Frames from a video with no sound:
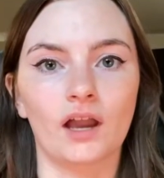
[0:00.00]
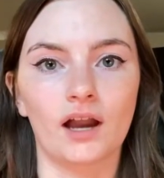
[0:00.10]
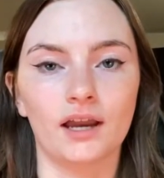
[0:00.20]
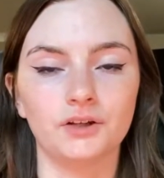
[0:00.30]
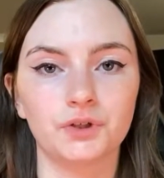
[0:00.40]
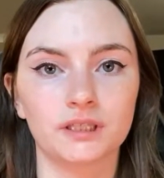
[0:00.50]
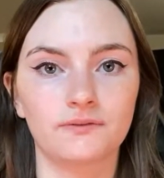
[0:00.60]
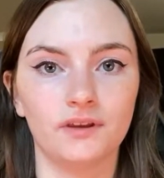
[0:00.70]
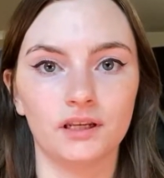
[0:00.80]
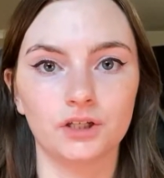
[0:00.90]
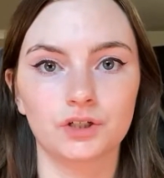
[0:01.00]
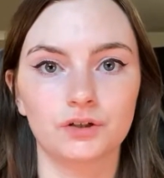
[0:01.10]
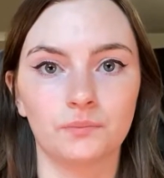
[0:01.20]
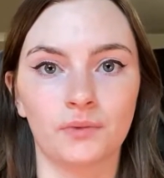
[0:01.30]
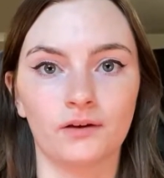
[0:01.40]
I just
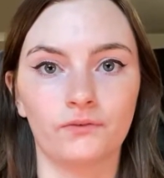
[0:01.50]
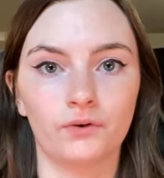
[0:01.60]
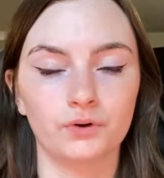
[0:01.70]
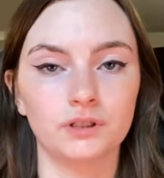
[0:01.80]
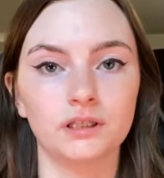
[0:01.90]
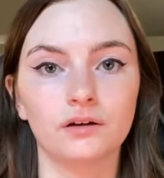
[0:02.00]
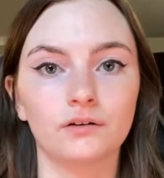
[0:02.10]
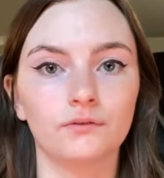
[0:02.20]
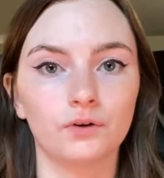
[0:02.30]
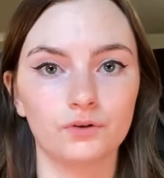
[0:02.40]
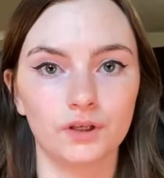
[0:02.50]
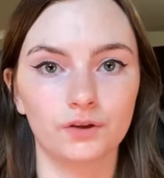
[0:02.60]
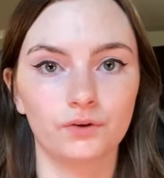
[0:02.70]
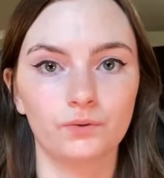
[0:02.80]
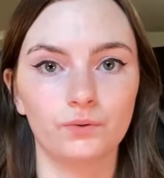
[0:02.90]
finished my first year of
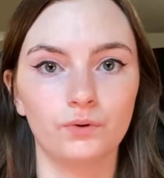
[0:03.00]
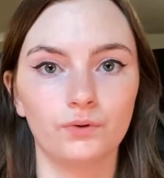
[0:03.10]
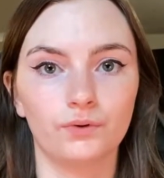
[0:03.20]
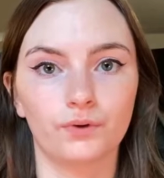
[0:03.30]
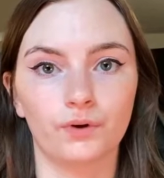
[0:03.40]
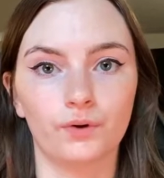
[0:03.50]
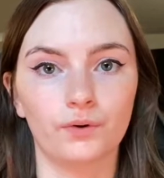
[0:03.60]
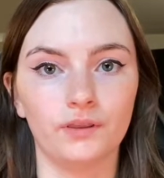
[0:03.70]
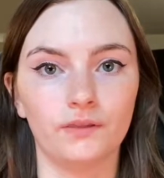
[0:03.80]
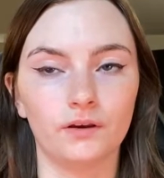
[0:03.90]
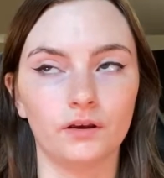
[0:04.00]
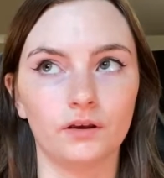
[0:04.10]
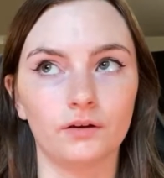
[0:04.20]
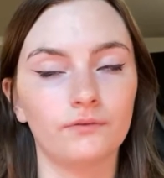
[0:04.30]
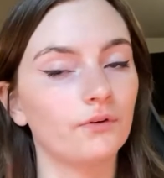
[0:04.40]
nursing school, so in
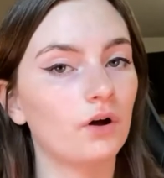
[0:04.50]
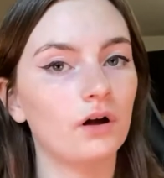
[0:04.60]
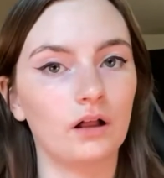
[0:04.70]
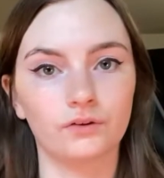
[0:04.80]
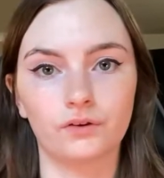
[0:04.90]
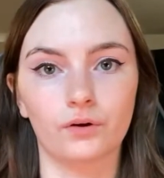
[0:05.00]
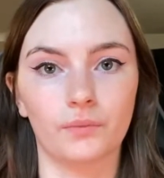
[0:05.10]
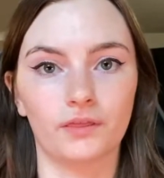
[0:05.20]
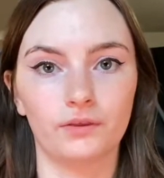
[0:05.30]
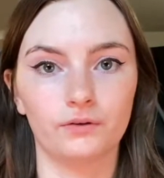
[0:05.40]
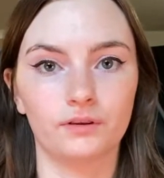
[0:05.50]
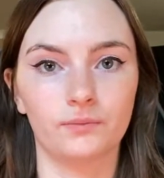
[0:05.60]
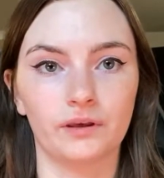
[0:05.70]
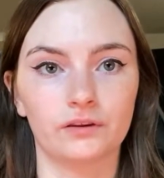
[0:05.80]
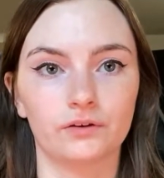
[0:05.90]
the fall I'll start my 3rd
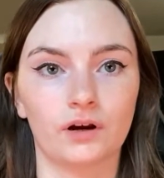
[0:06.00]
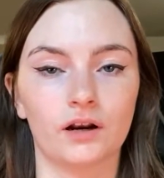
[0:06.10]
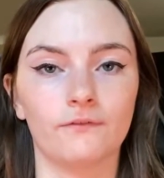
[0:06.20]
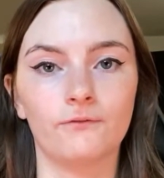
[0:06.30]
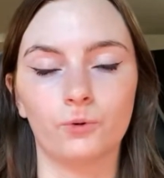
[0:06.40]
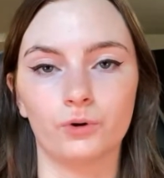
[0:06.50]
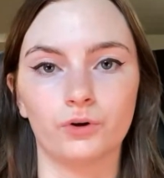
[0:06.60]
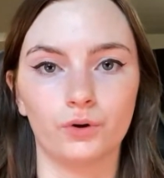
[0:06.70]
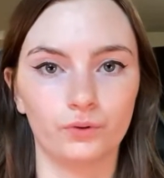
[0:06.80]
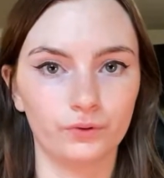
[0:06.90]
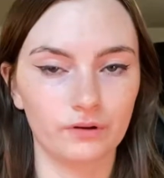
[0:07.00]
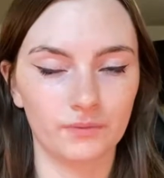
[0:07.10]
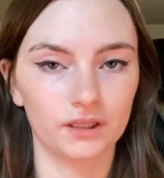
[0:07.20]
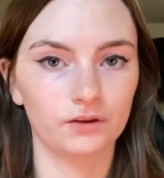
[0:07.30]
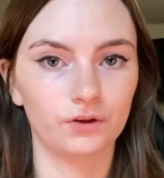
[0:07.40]
semester out of 4 total
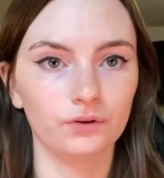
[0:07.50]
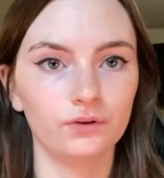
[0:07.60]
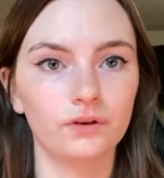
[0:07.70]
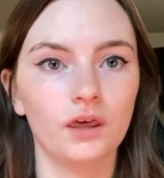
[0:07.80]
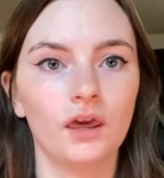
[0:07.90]
semesters.